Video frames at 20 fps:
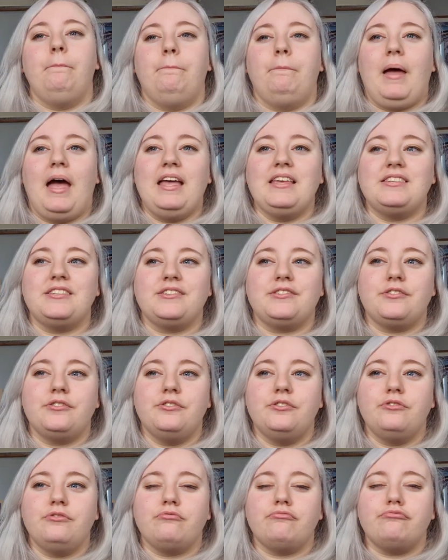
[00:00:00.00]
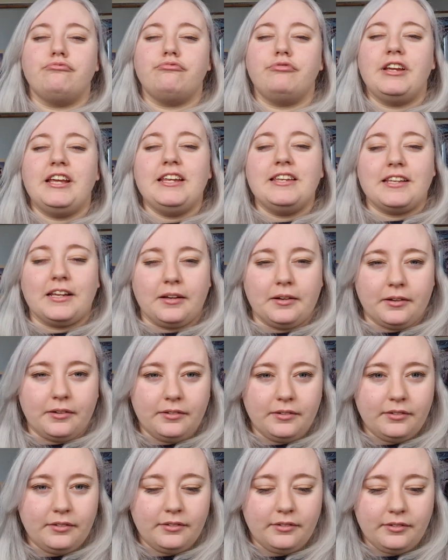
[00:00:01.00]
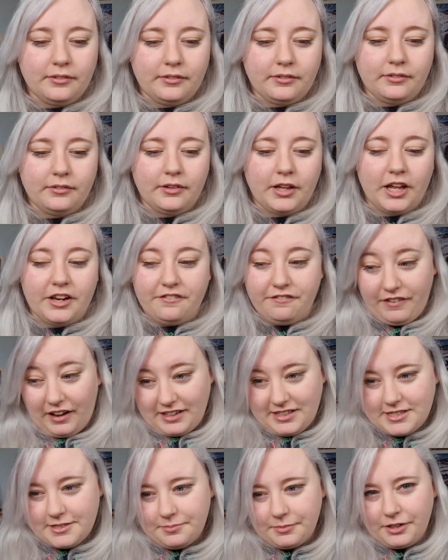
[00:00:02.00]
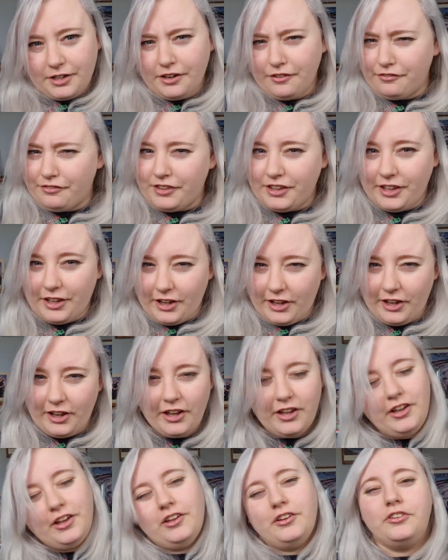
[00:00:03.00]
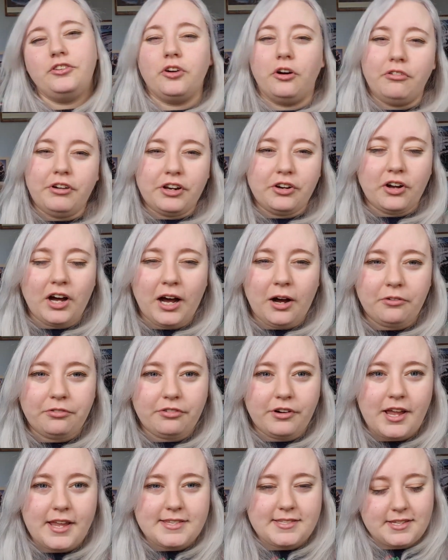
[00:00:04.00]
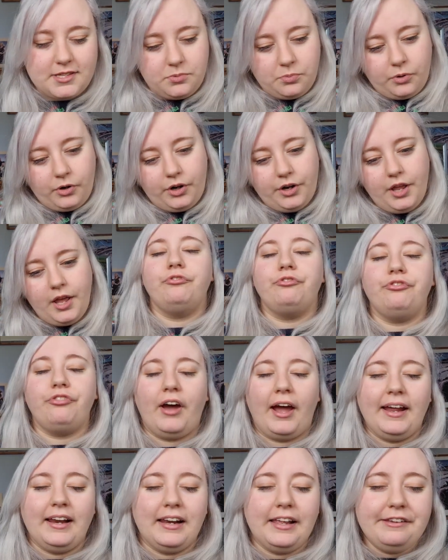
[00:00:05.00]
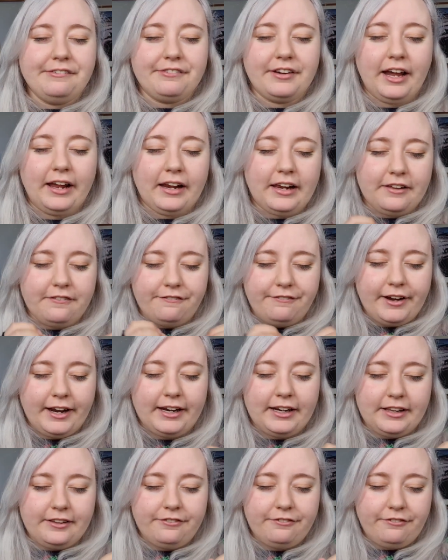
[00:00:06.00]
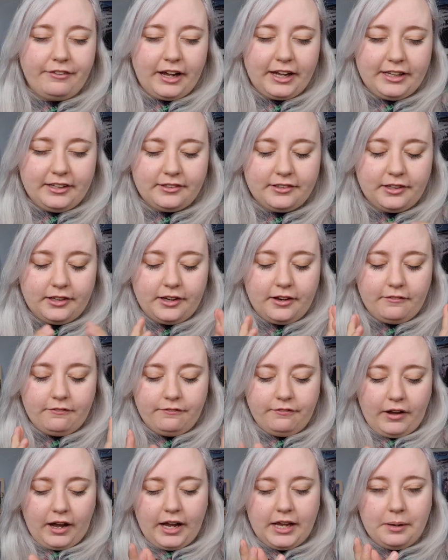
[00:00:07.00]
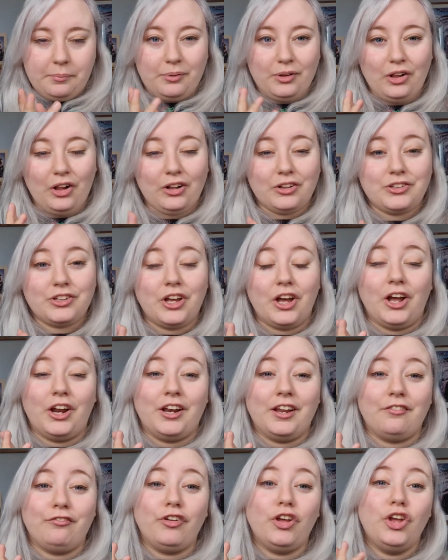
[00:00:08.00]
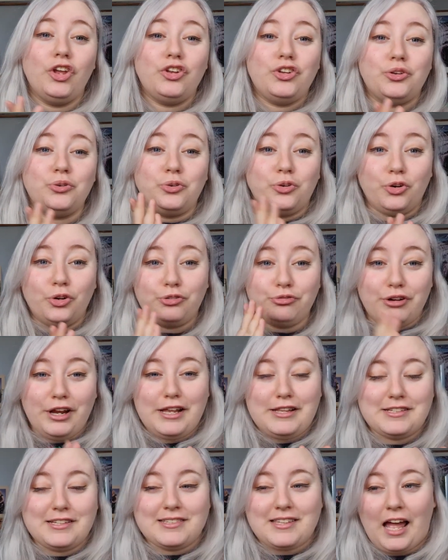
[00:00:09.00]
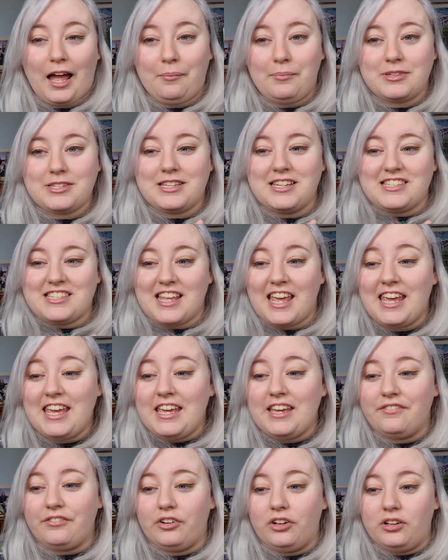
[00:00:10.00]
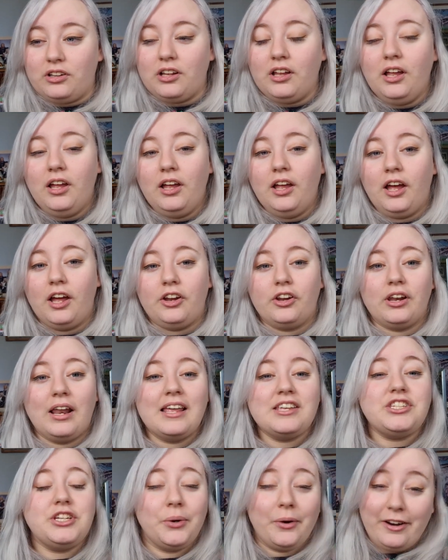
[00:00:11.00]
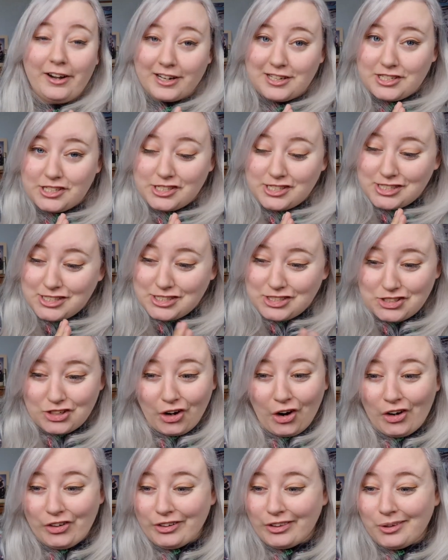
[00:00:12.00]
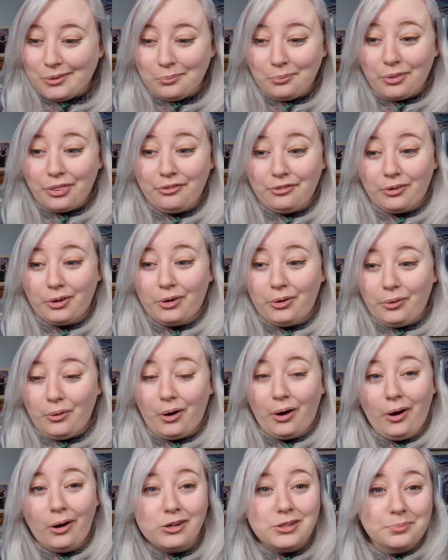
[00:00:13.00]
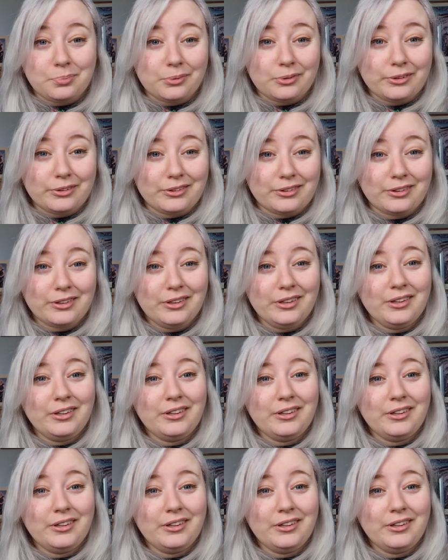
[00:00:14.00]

Best reading advancement of the year. Don't really know how to phrase this one. Finally, finally, finally finding a viable alternative to Goodreads because Amazon is evil, and unless you are extorting them through Audible,